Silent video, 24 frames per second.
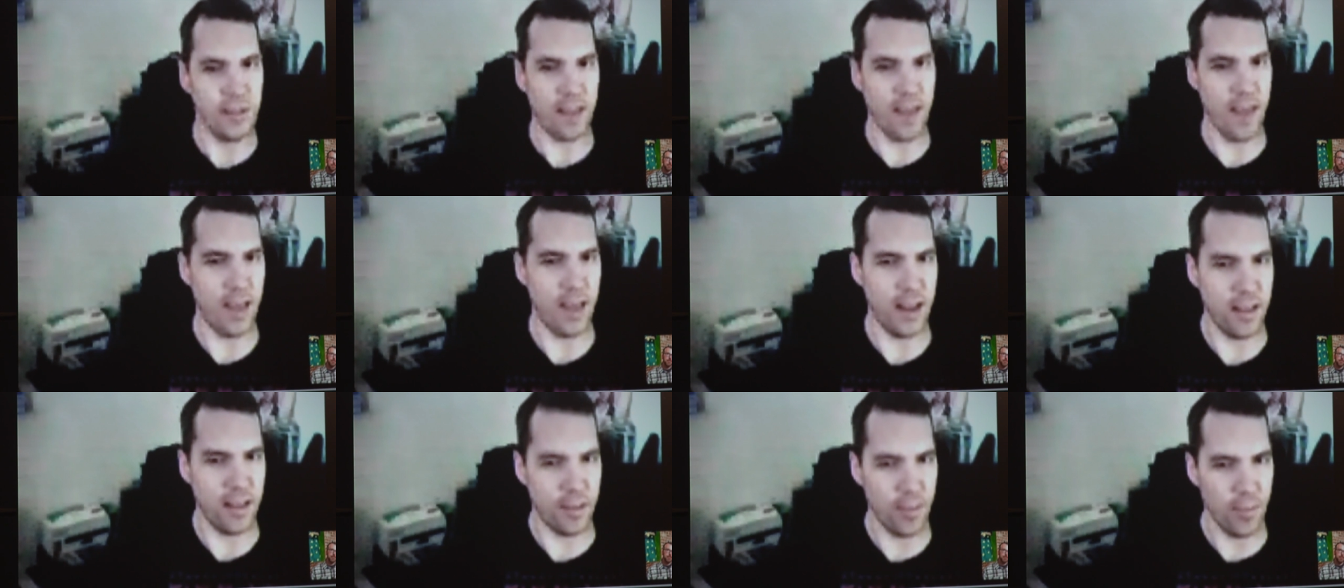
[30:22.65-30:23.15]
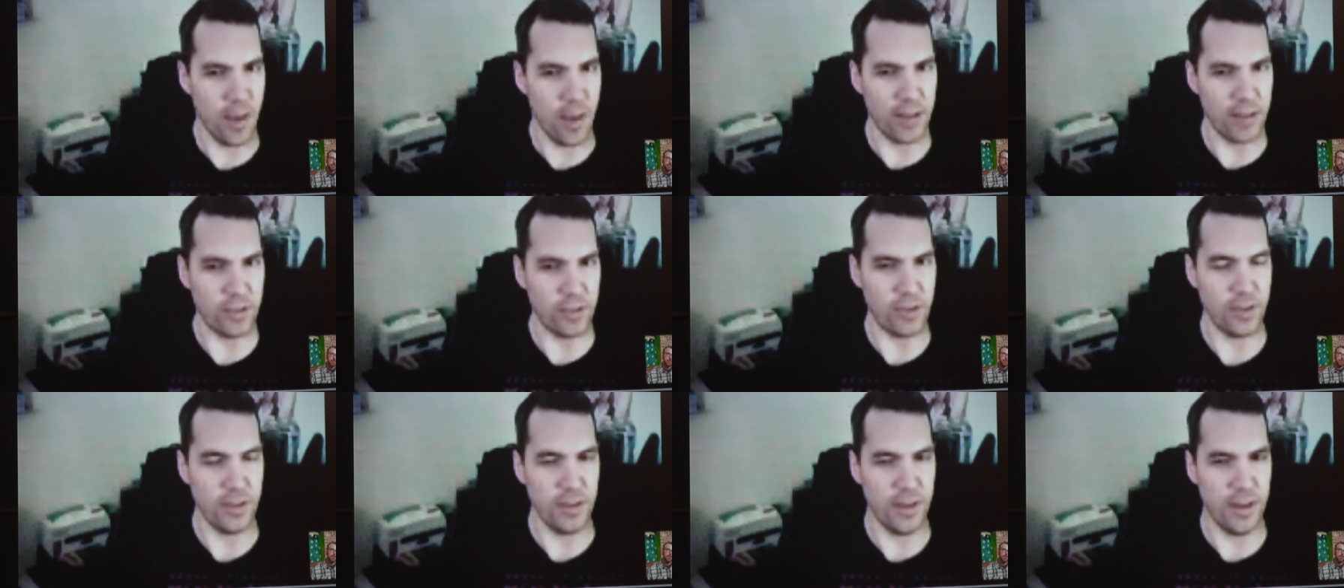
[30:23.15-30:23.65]
design as
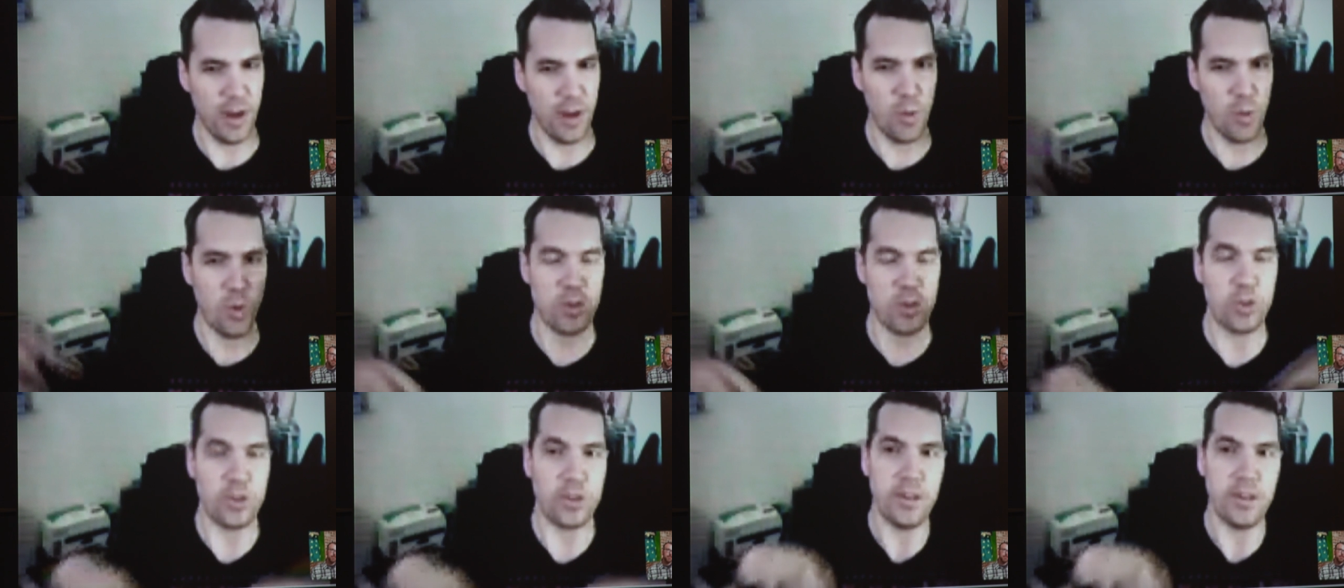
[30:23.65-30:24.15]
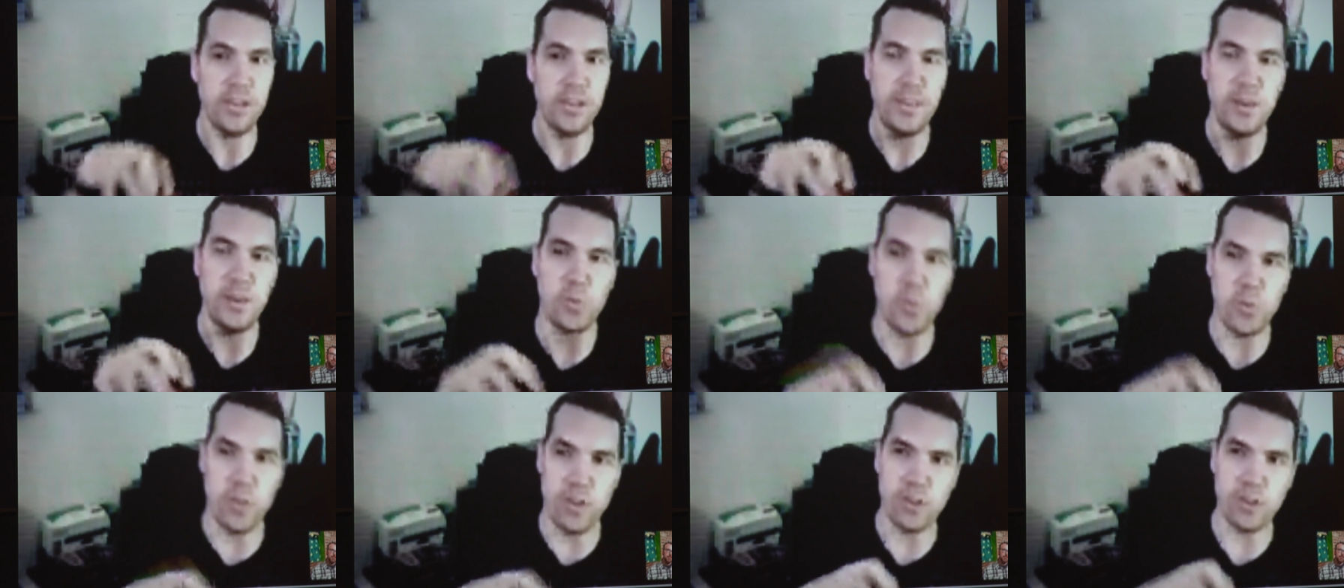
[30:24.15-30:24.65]
much, you know, which
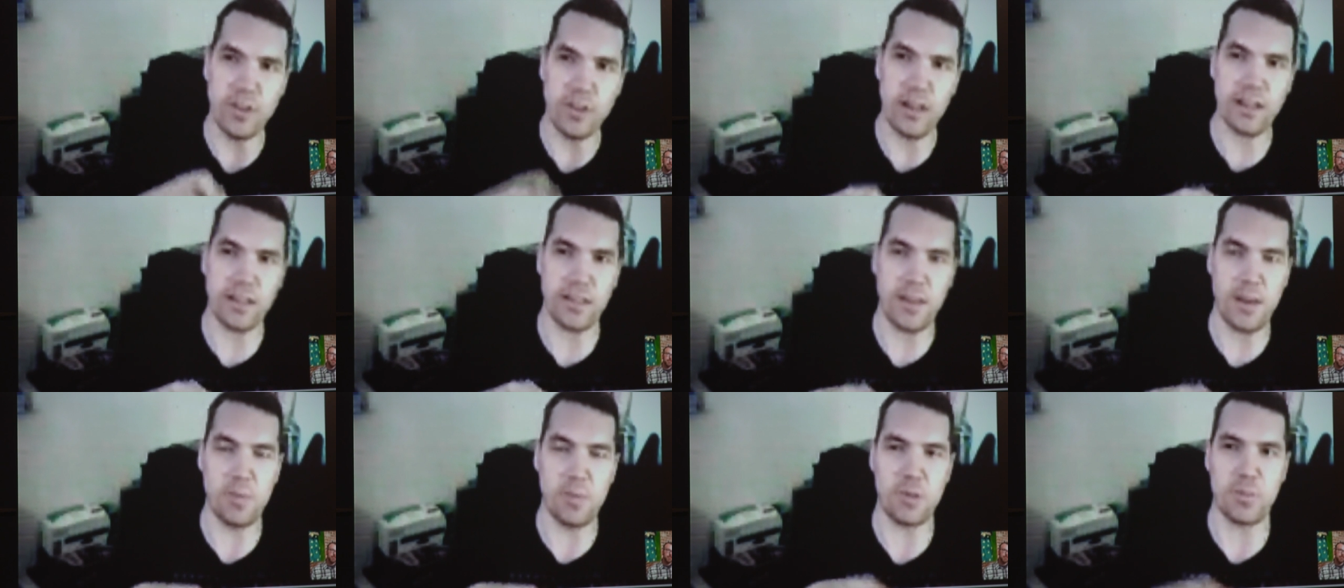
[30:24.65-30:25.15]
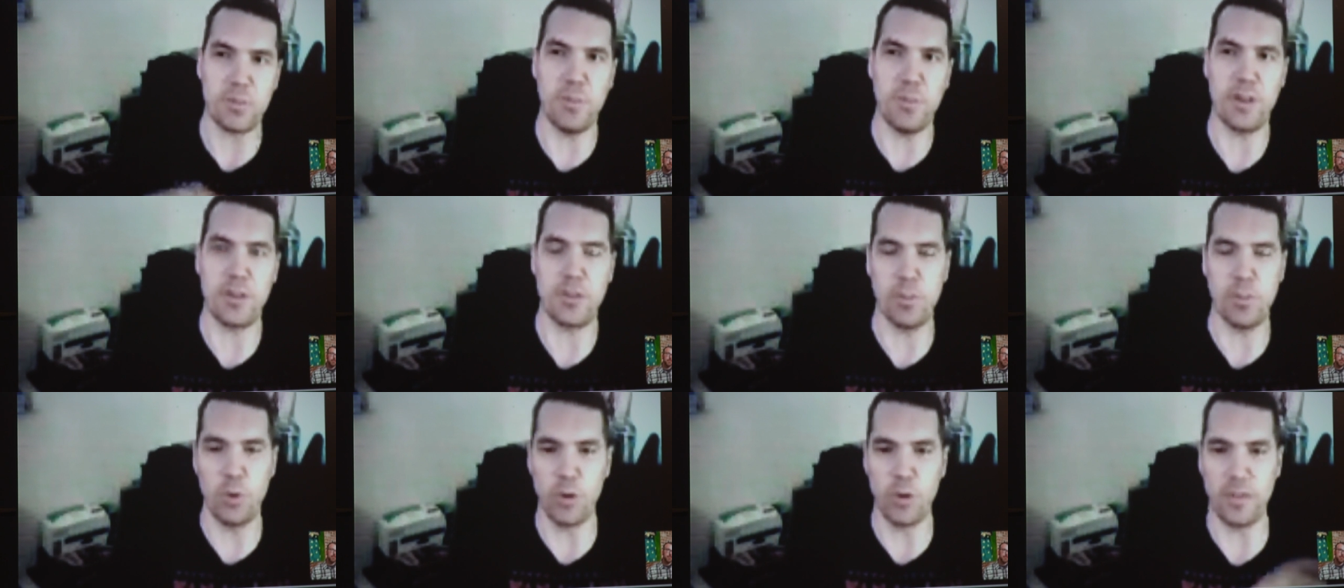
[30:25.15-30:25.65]
the original X COM was
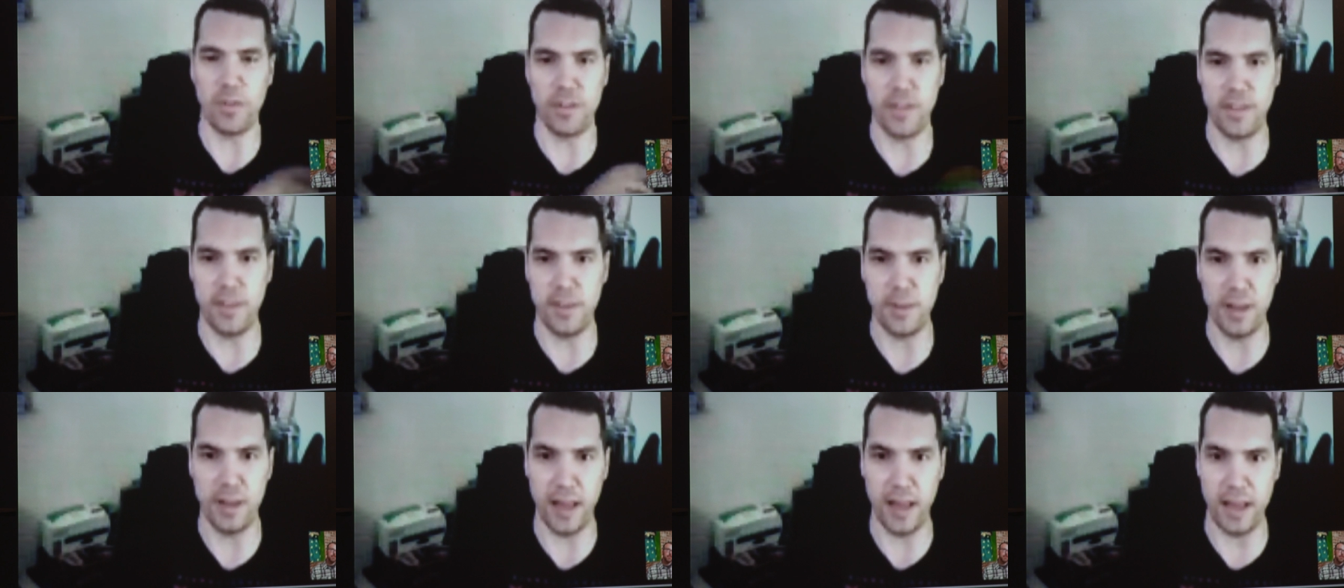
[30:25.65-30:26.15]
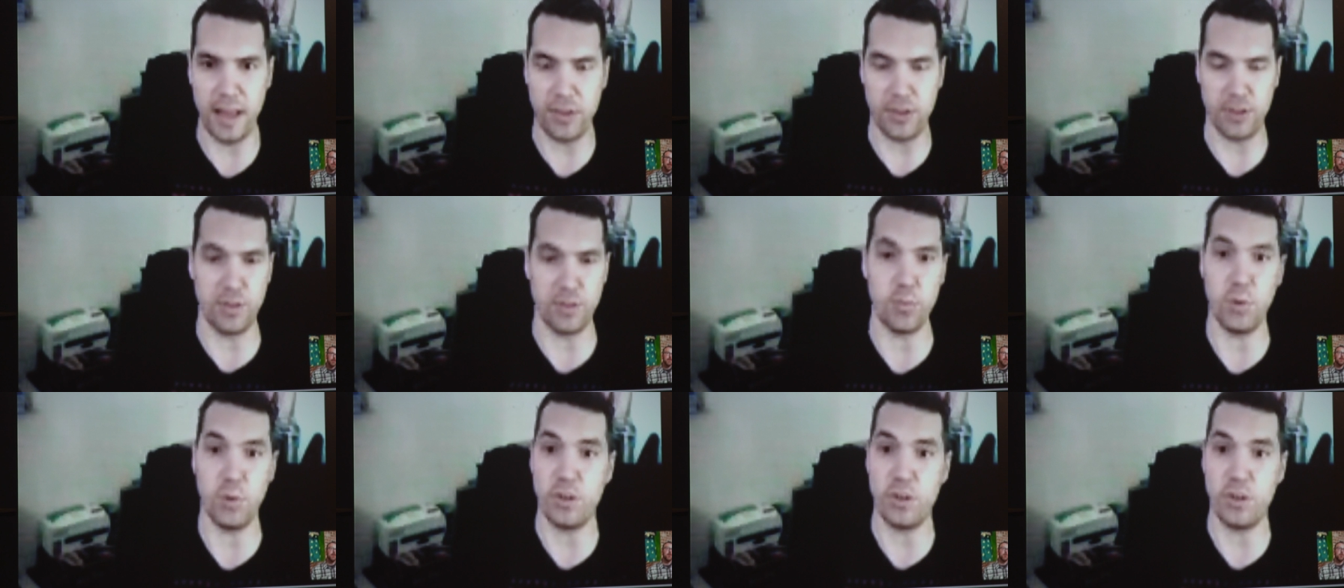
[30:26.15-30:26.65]
much more of a simulation,